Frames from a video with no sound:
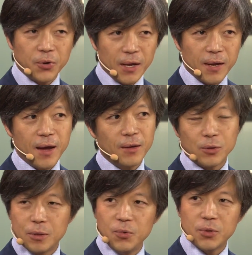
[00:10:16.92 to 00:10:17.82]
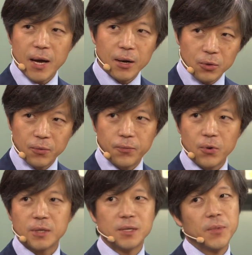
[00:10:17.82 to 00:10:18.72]
clean and smooth
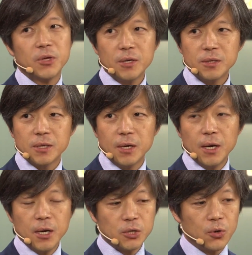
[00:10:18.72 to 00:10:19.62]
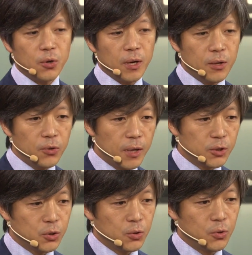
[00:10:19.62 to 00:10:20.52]
out-of-focus images. So in order
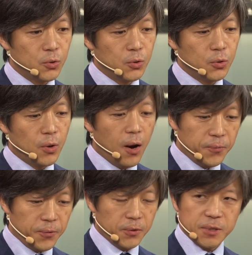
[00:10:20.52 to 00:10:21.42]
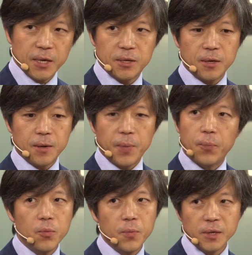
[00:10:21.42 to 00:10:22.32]
to offer such a
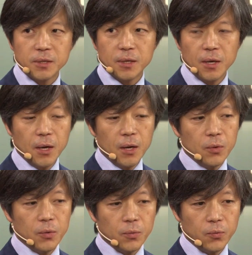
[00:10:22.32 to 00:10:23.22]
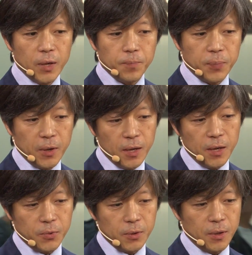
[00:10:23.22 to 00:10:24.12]
performance, we
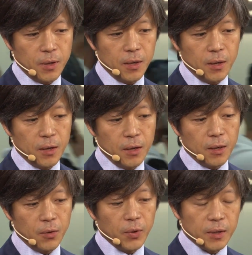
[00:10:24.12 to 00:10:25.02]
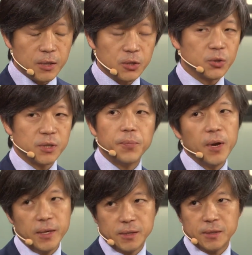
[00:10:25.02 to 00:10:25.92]
believed we need to
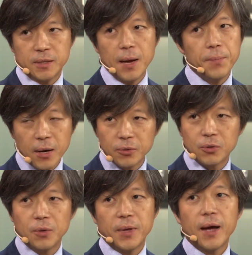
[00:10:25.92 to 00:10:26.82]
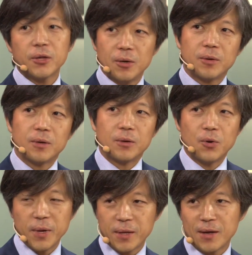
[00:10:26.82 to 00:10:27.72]
suppress the amount of the actual
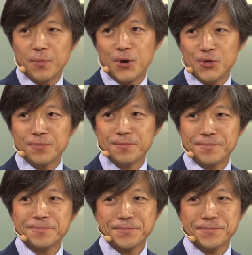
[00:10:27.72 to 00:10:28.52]
chromatic aberration.